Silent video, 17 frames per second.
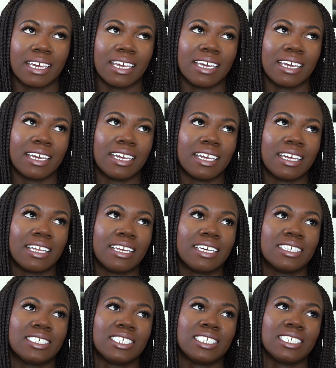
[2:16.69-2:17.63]

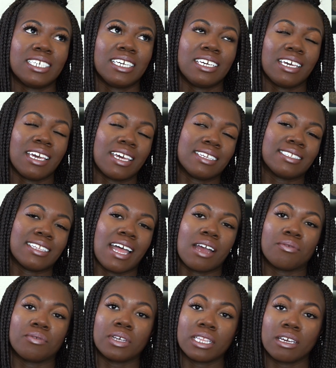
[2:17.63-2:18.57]
and she is
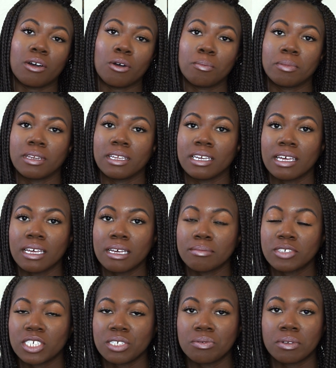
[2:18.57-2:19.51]
not really opening
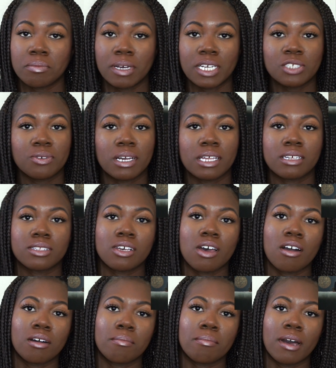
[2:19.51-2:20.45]
up she would much rather
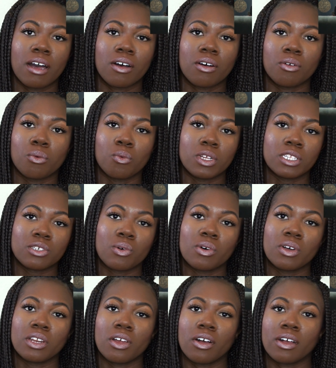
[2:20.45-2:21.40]
talk about what's
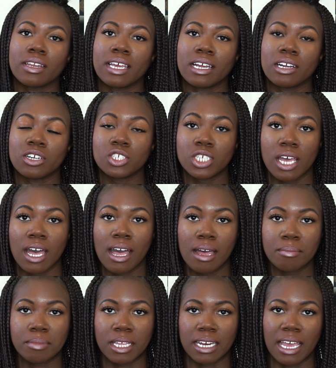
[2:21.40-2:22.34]
going on at her
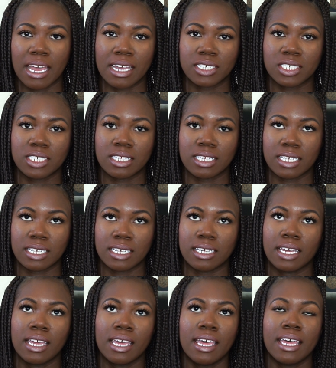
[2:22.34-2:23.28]
job than actually